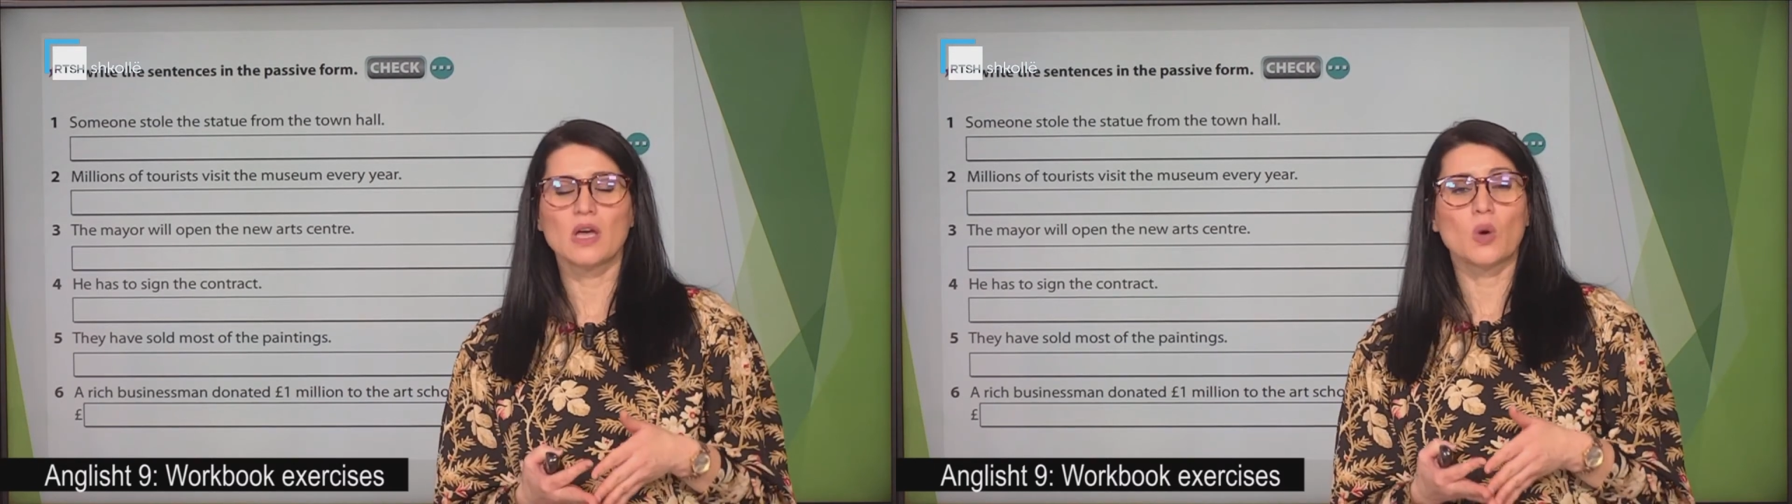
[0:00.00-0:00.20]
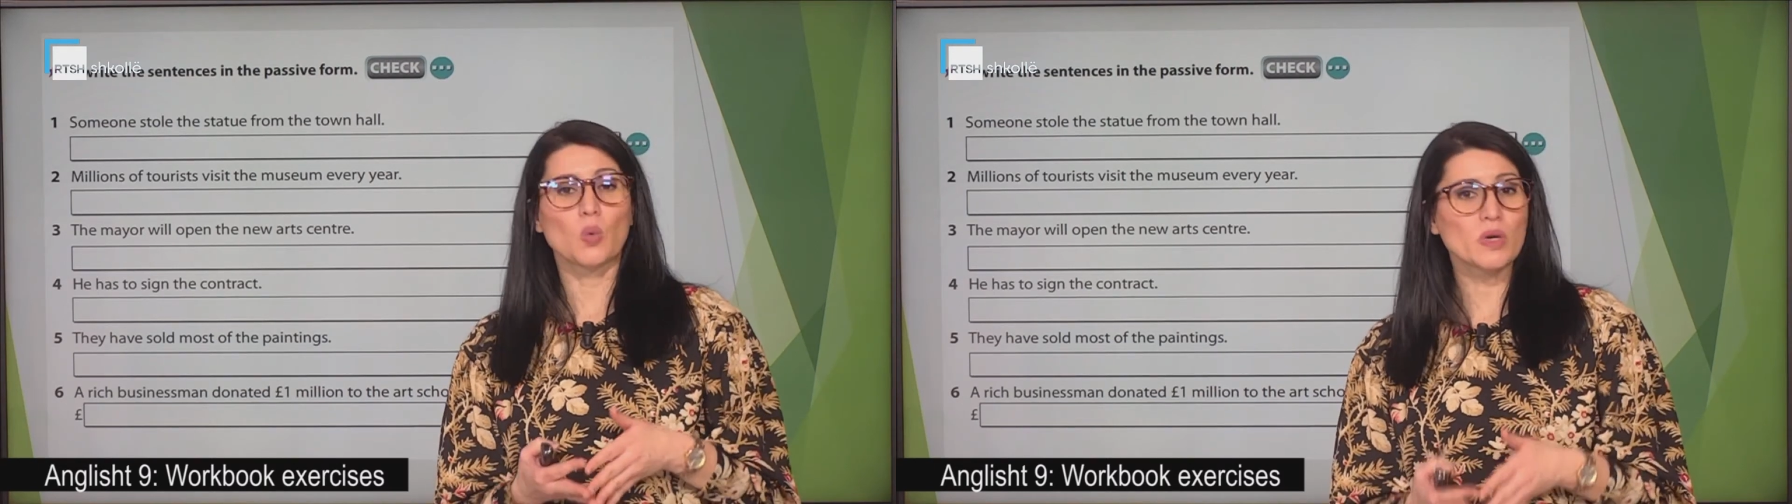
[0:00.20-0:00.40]

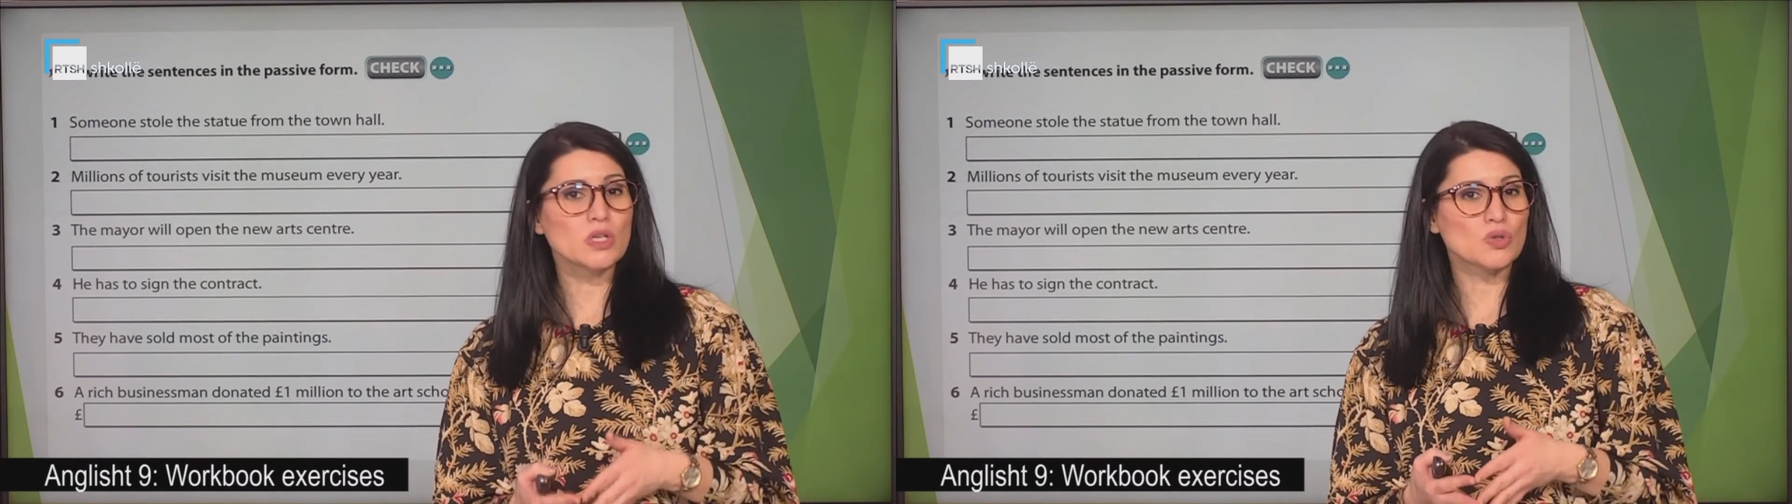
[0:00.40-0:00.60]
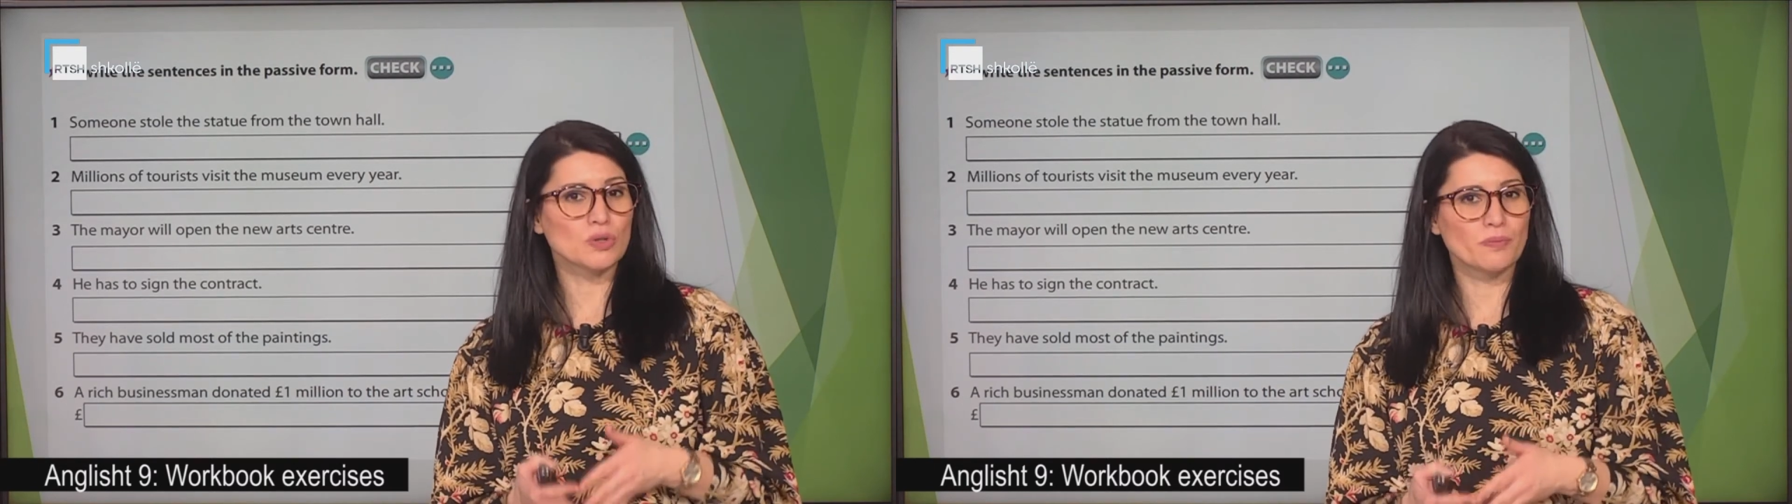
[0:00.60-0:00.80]
We
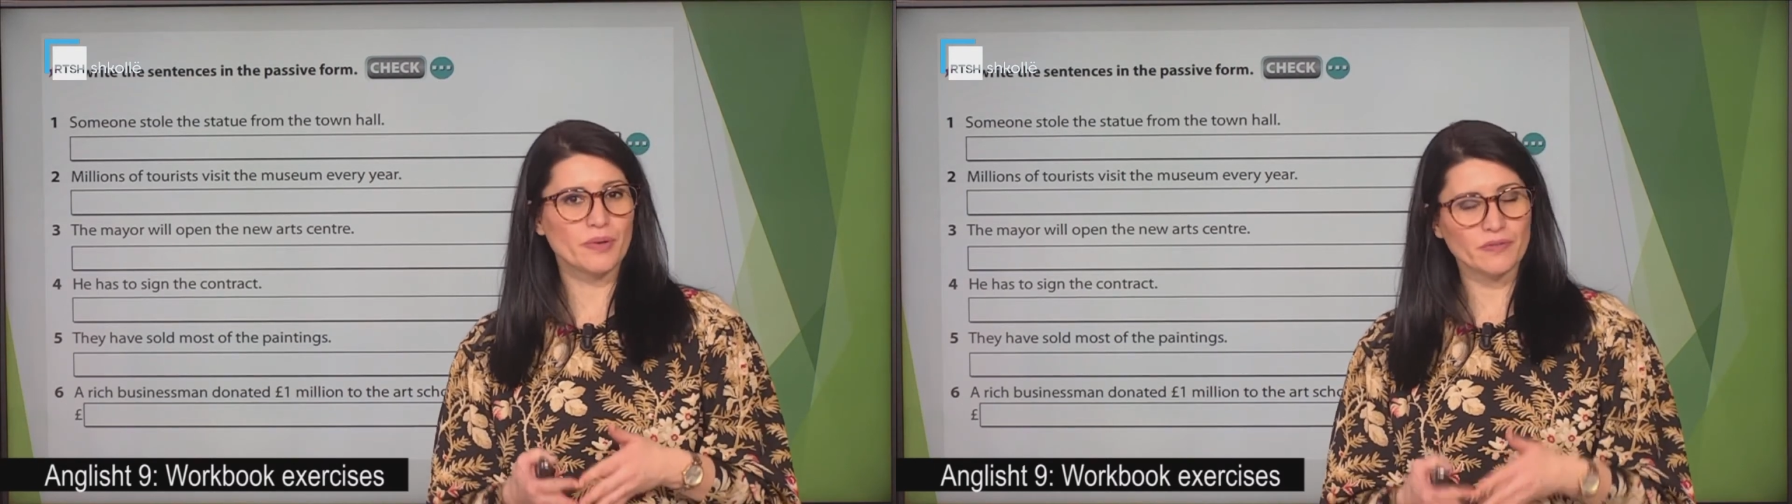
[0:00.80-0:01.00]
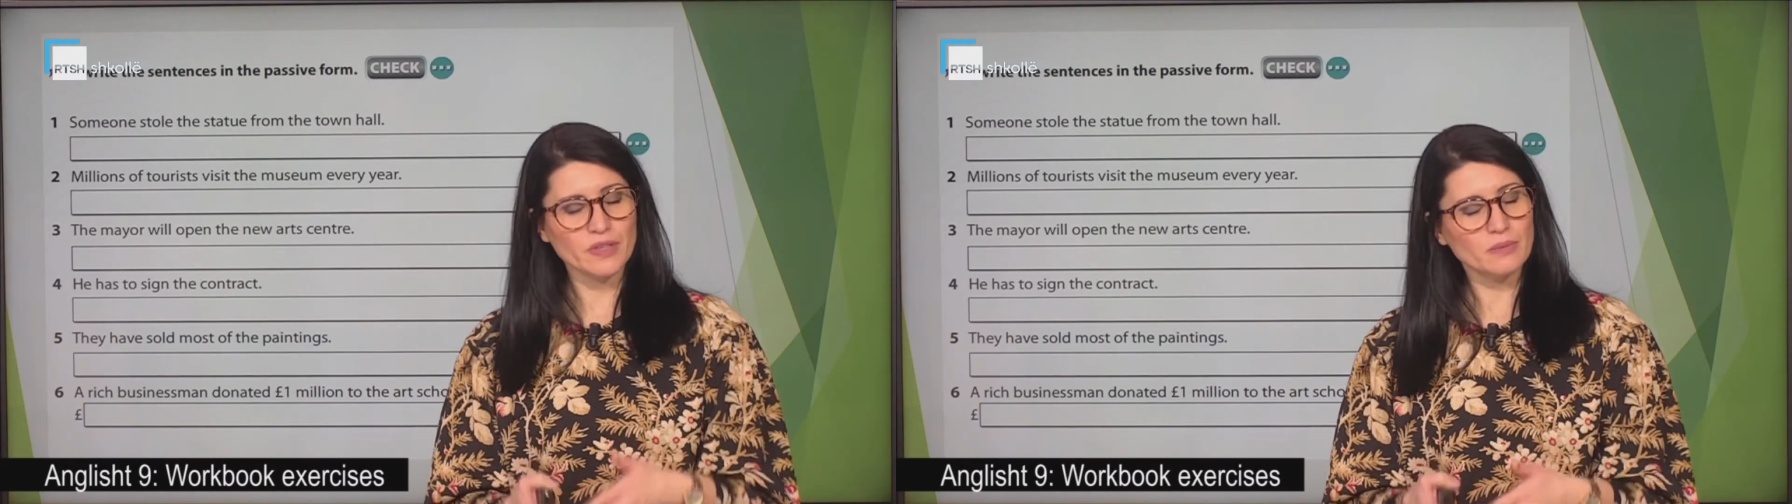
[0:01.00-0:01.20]
should
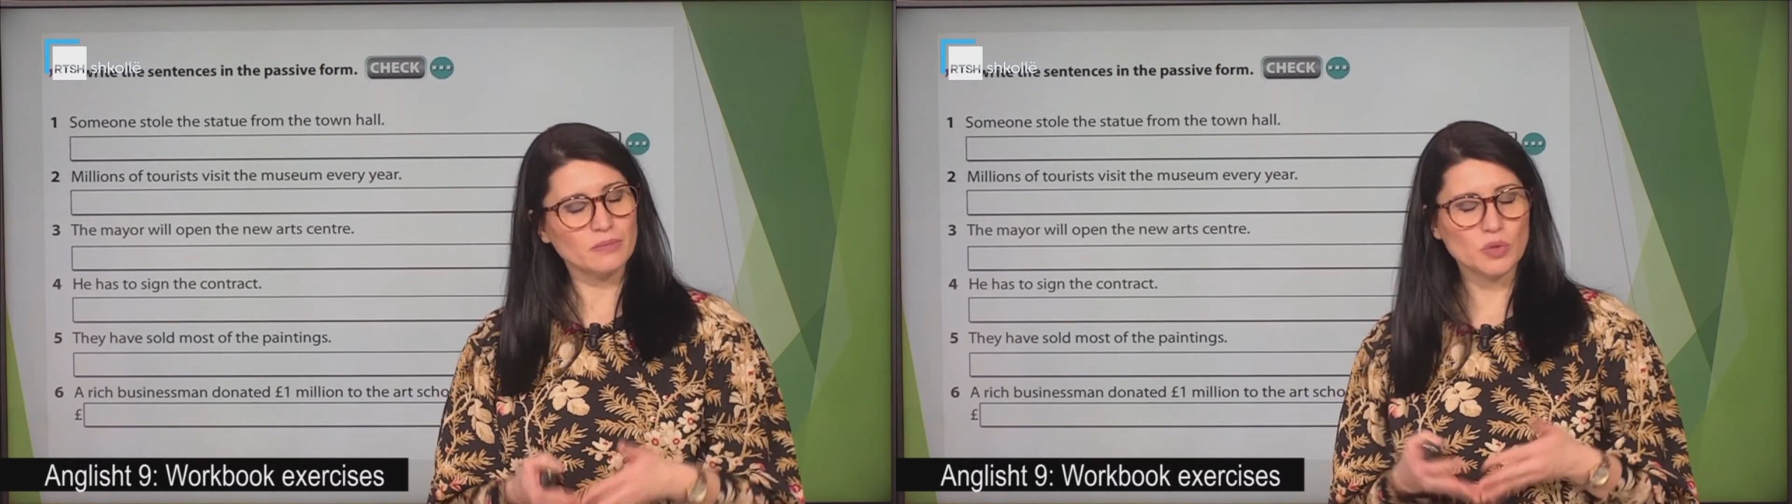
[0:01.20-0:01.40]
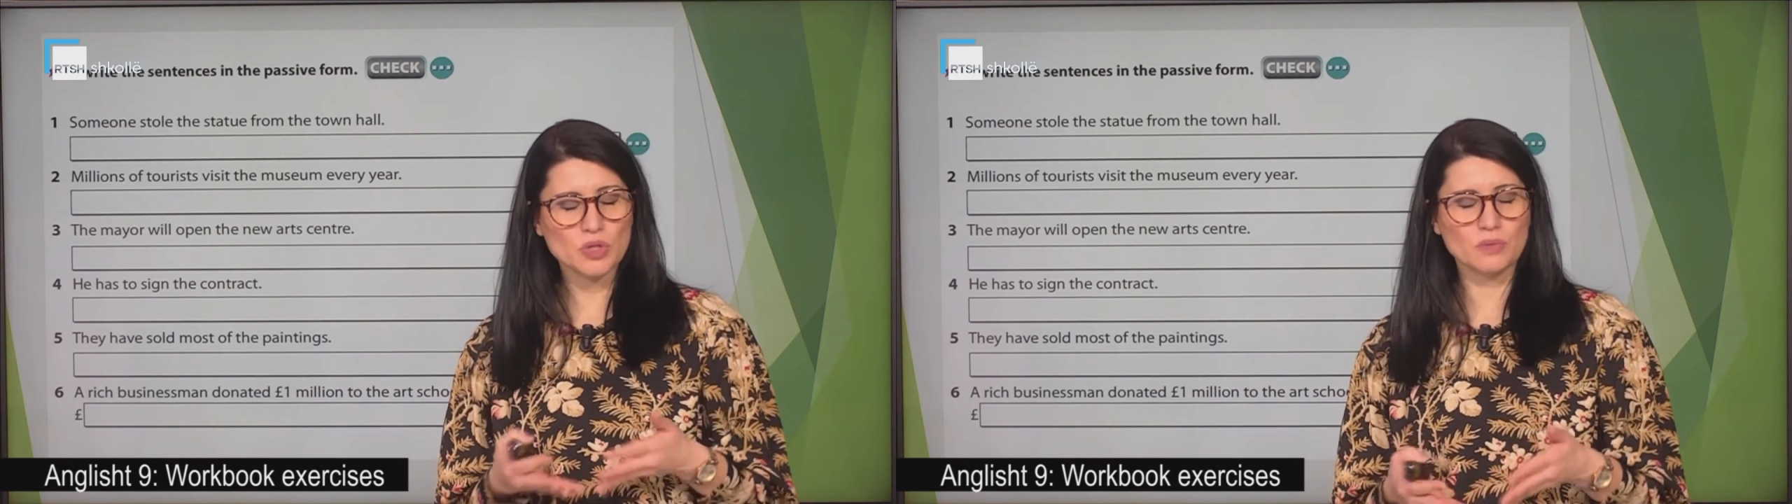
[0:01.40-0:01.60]

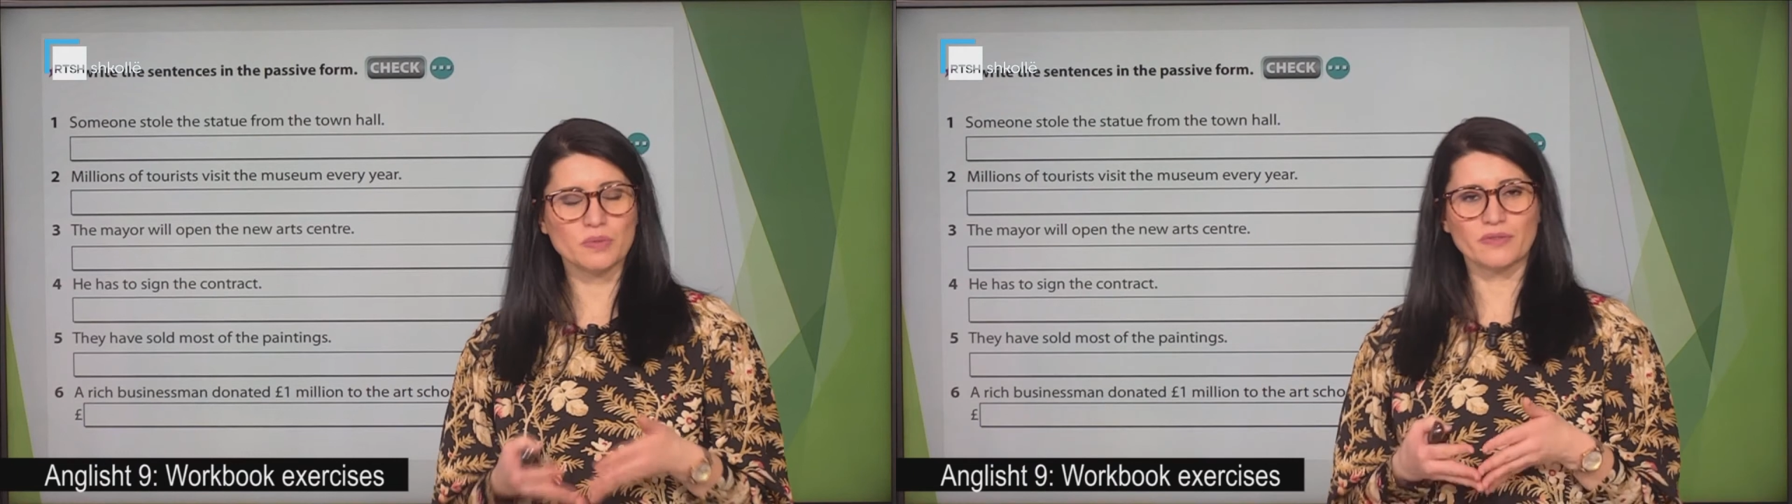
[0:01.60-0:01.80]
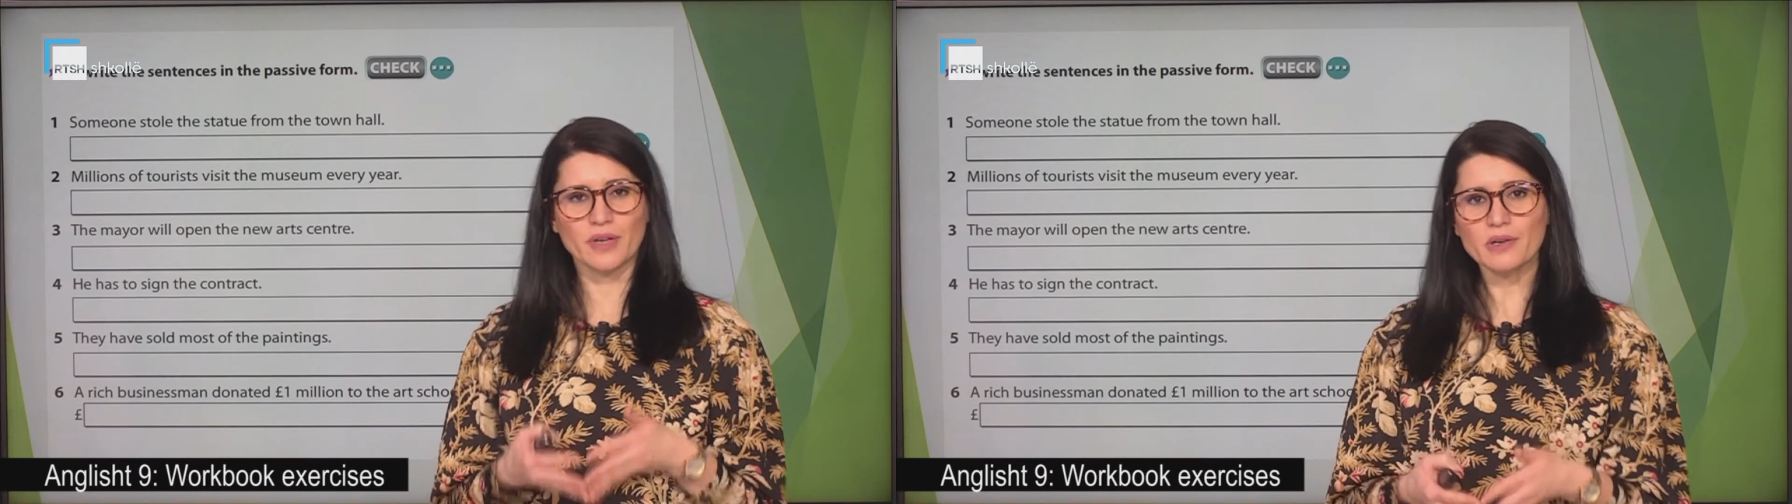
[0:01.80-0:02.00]
be
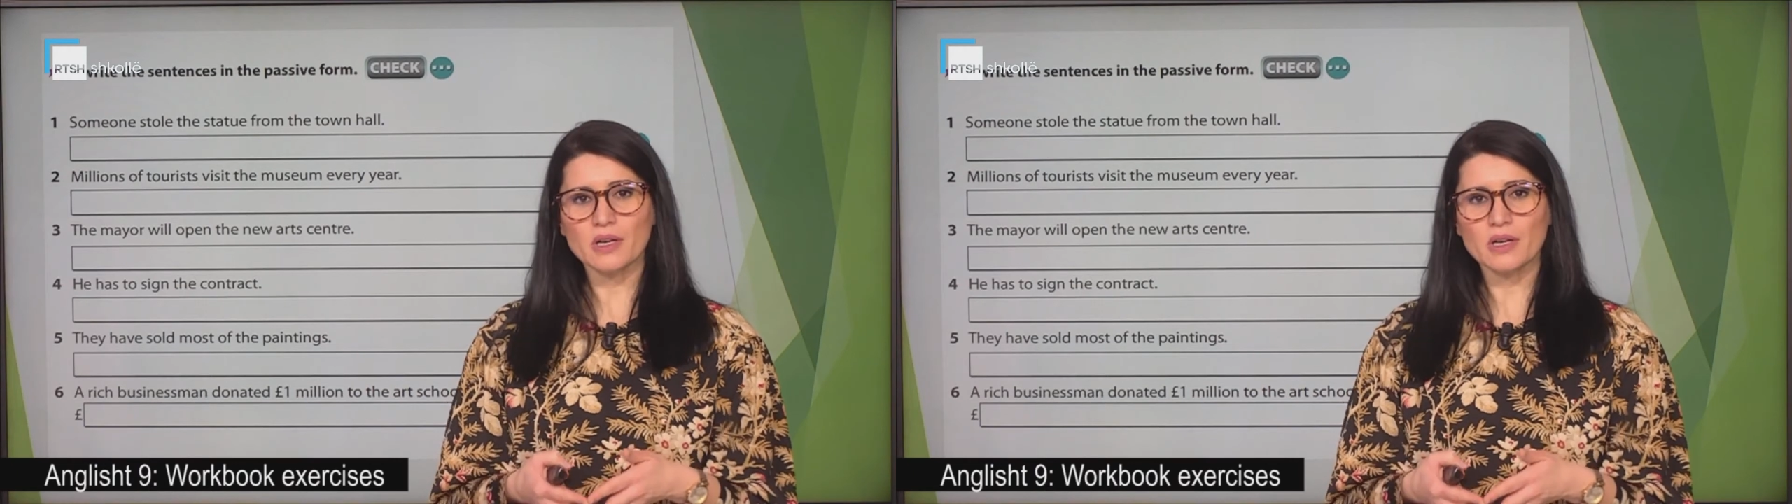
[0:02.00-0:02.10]
very